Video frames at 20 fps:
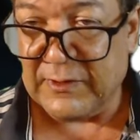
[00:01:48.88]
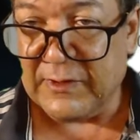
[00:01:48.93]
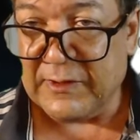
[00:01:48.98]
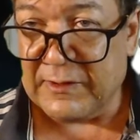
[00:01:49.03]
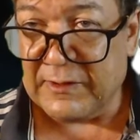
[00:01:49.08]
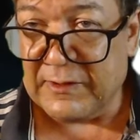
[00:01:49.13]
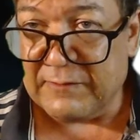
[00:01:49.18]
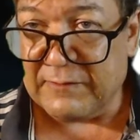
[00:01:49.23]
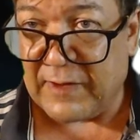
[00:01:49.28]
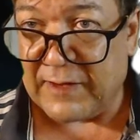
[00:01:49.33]

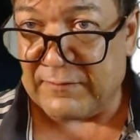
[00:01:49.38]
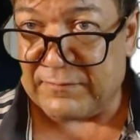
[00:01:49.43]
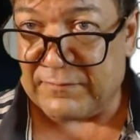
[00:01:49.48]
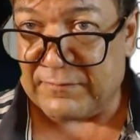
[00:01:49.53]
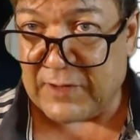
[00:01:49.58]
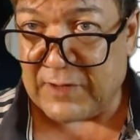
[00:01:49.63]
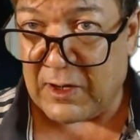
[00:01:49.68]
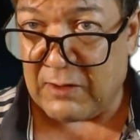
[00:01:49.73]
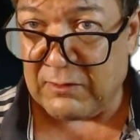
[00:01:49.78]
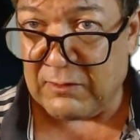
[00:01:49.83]
5
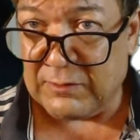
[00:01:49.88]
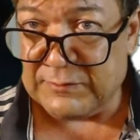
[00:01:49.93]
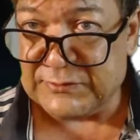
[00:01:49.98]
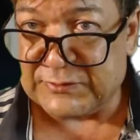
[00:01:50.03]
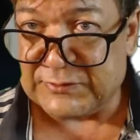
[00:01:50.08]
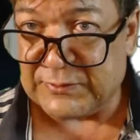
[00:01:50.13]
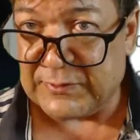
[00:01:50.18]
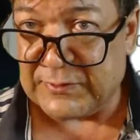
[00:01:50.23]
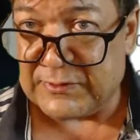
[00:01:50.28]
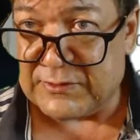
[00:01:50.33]
columns
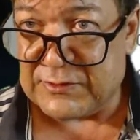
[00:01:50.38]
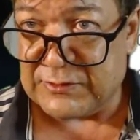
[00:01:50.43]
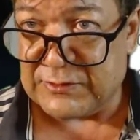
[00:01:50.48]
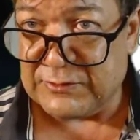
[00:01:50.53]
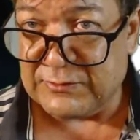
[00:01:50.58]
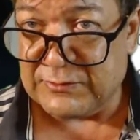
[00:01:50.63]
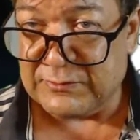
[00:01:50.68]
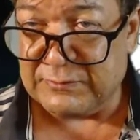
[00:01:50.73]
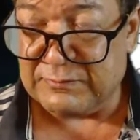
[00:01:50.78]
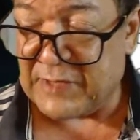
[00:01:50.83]
with
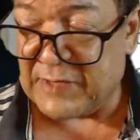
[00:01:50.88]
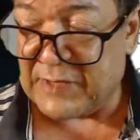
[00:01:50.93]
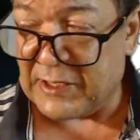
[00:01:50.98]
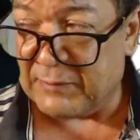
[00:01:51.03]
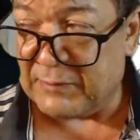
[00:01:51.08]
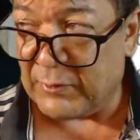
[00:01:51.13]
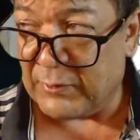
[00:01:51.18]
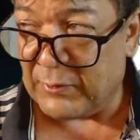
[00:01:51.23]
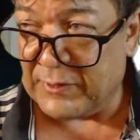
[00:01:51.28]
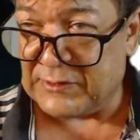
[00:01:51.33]
2 data
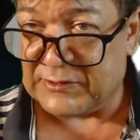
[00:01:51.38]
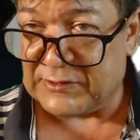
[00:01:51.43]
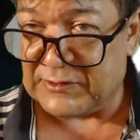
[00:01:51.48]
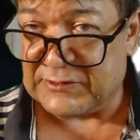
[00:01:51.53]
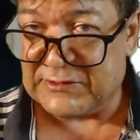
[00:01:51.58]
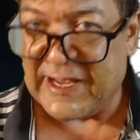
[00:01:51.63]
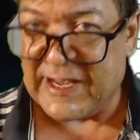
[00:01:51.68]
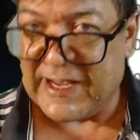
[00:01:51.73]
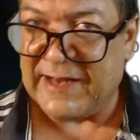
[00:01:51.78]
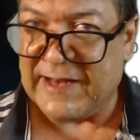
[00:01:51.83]
points, so it's
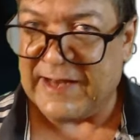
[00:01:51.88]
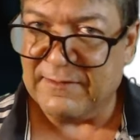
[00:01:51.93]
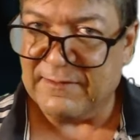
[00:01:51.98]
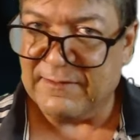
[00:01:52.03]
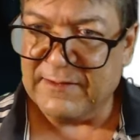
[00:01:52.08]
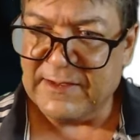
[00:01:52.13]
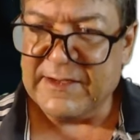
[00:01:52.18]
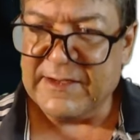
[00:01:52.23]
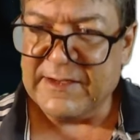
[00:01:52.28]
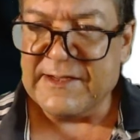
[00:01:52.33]
10.
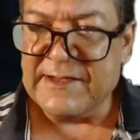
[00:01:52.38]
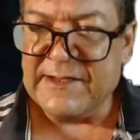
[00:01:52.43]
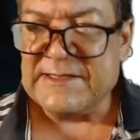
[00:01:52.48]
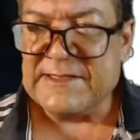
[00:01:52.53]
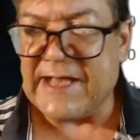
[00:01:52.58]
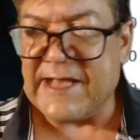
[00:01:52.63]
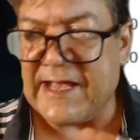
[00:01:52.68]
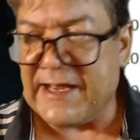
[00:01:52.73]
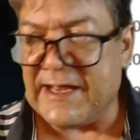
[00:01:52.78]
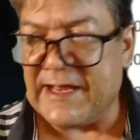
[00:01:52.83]

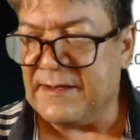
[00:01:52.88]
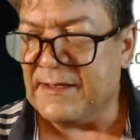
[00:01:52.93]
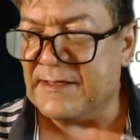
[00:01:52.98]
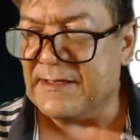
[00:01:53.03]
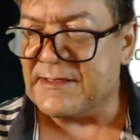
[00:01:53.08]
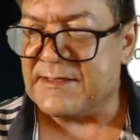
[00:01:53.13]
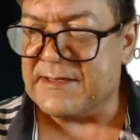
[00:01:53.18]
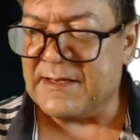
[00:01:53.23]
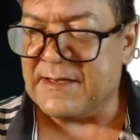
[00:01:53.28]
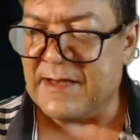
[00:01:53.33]
10
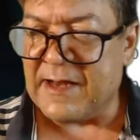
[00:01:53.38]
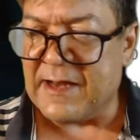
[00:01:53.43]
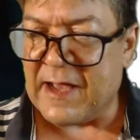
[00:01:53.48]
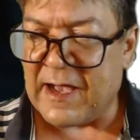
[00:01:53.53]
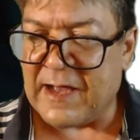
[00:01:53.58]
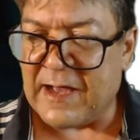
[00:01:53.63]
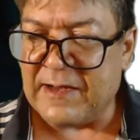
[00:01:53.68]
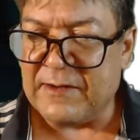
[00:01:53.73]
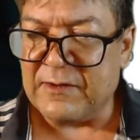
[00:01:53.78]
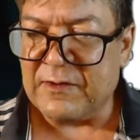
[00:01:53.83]
is
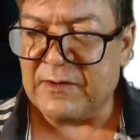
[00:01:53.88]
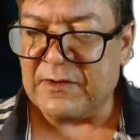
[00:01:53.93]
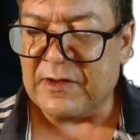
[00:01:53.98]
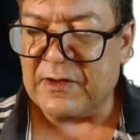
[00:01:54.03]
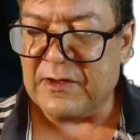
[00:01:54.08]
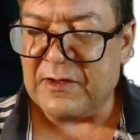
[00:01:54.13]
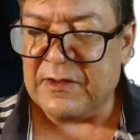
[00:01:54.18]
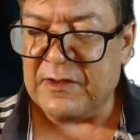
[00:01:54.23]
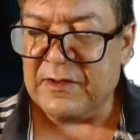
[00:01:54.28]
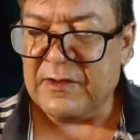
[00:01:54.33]
not.
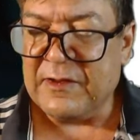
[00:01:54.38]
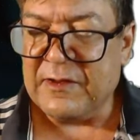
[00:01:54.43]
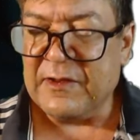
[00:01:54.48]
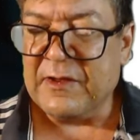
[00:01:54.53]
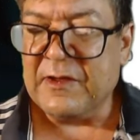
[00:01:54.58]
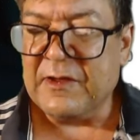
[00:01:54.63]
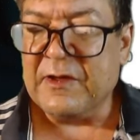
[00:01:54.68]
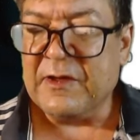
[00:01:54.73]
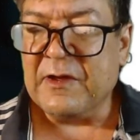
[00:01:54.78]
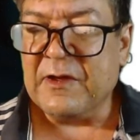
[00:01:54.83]

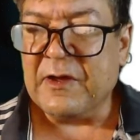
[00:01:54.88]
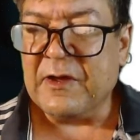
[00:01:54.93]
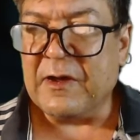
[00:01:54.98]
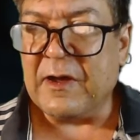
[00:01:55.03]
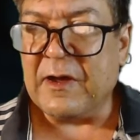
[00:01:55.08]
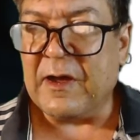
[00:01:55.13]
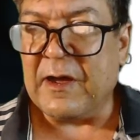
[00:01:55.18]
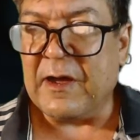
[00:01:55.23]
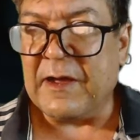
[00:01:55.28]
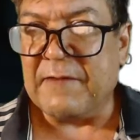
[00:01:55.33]

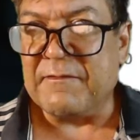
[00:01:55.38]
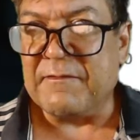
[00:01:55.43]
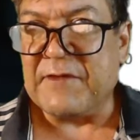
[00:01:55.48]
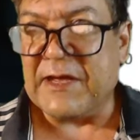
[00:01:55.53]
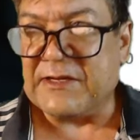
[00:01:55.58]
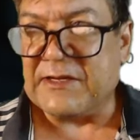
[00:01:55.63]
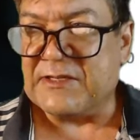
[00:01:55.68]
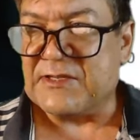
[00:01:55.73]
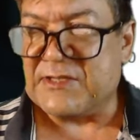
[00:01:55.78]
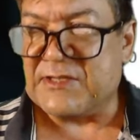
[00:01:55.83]
I have
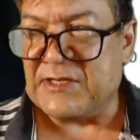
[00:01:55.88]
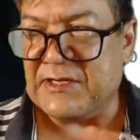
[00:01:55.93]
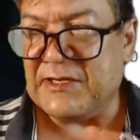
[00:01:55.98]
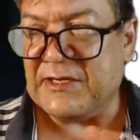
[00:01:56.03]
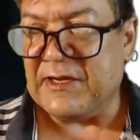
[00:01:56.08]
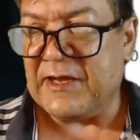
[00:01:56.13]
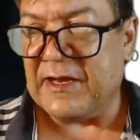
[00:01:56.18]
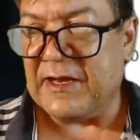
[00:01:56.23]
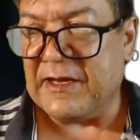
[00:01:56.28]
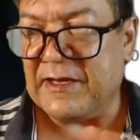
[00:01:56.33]
yet to
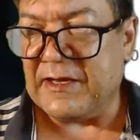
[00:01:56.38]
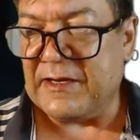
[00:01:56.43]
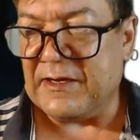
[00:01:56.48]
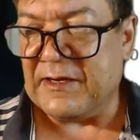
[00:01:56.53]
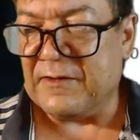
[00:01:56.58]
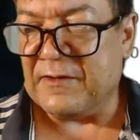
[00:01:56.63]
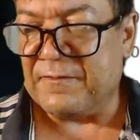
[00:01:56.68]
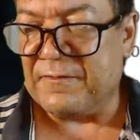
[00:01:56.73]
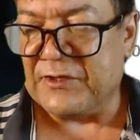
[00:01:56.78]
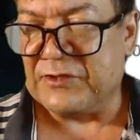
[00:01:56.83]
see an
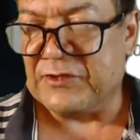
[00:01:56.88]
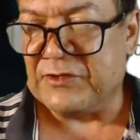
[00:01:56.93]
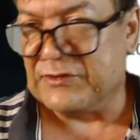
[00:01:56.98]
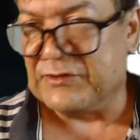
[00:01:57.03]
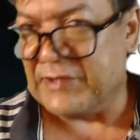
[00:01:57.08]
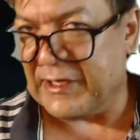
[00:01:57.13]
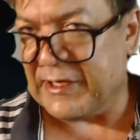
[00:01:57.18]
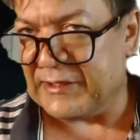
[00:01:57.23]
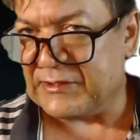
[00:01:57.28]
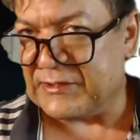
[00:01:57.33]
official
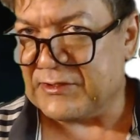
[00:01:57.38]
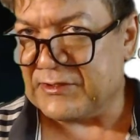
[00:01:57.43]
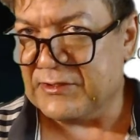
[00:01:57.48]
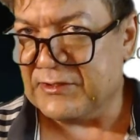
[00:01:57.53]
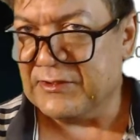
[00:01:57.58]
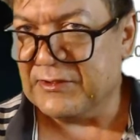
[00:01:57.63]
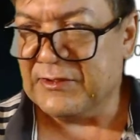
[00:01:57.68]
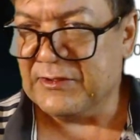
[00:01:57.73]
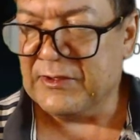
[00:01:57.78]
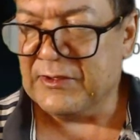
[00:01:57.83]
test
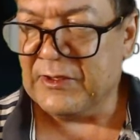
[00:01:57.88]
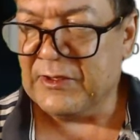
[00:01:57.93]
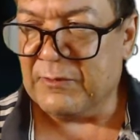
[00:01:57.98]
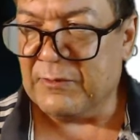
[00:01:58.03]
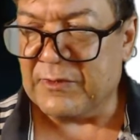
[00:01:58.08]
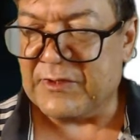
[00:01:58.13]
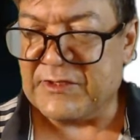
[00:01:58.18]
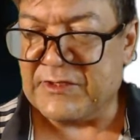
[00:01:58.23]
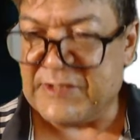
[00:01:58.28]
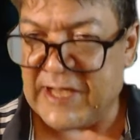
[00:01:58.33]

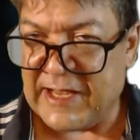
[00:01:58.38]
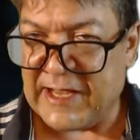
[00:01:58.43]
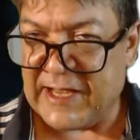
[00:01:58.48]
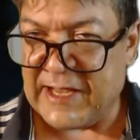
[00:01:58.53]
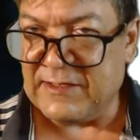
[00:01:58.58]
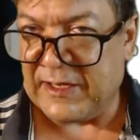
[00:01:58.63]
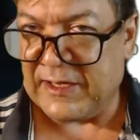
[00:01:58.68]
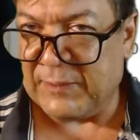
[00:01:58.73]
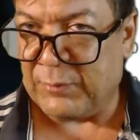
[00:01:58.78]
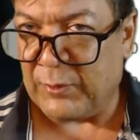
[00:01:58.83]
with 10
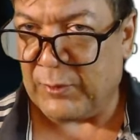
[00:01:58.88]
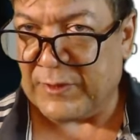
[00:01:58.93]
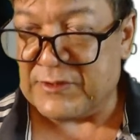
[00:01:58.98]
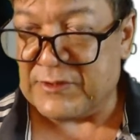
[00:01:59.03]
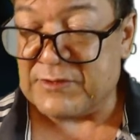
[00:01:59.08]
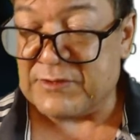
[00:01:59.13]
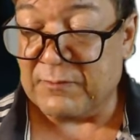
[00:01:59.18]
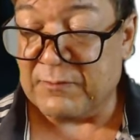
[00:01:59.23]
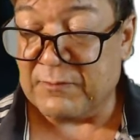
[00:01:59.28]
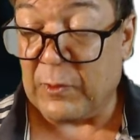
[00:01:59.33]
data
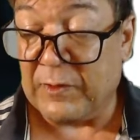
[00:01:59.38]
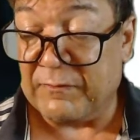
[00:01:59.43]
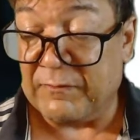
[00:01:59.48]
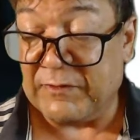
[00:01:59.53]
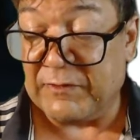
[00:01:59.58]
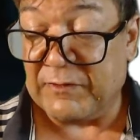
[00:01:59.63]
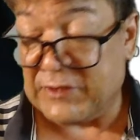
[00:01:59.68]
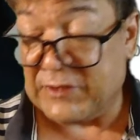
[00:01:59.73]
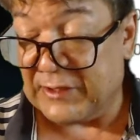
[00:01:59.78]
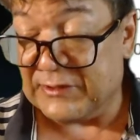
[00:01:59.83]
points. Or if
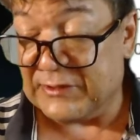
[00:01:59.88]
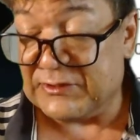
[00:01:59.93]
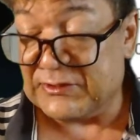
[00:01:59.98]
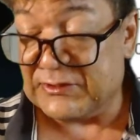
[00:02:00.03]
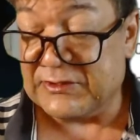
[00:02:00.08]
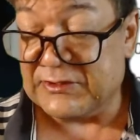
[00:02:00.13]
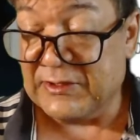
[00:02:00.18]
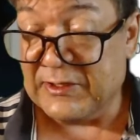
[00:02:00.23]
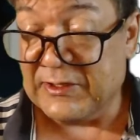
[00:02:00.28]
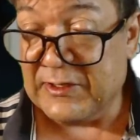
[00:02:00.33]
it
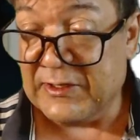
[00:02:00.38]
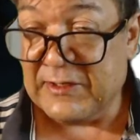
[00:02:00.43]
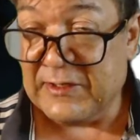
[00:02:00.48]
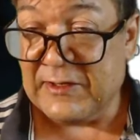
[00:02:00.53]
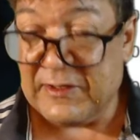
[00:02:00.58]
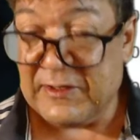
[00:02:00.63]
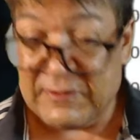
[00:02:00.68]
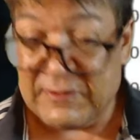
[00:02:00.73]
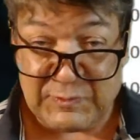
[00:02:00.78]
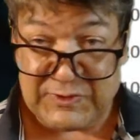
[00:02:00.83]
does,
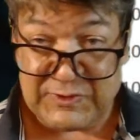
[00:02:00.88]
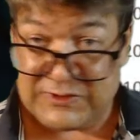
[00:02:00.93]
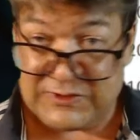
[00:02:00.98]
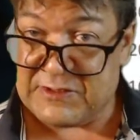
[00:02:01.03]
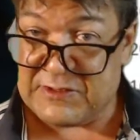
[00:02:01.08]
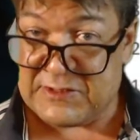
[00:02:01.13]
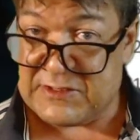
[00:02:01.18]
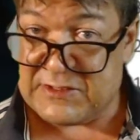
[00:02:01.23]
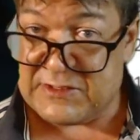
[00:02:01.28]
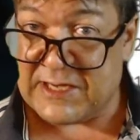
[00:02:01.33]
there'll be
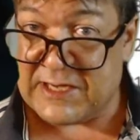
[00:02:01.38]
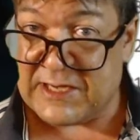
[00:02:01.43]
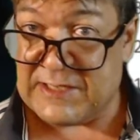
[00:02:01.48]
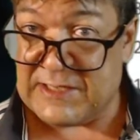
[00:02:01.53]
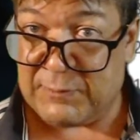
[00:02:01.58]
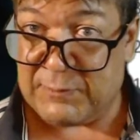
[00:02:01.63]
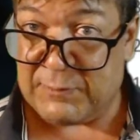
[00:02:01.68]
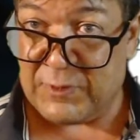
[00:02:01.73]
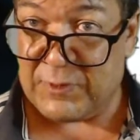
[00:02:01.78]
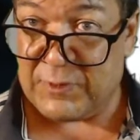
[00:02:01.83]
10
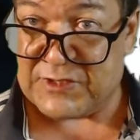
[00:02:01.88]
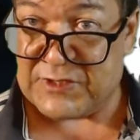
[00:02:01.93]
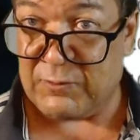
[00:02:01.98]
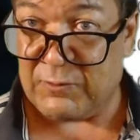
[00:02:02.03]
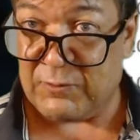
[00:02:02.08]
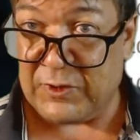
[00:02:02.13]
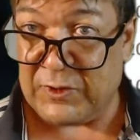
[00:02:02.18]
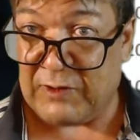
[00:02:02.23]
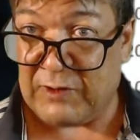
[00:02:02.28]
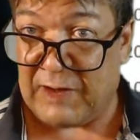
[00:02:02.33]
data points on
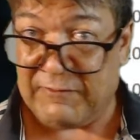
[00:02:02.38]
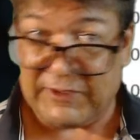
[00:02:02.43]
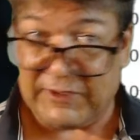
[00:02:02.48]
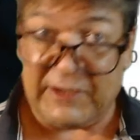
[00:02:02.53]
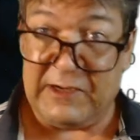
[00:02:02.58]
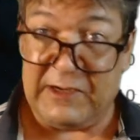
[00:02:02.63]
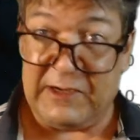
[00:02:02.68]
one graphic and an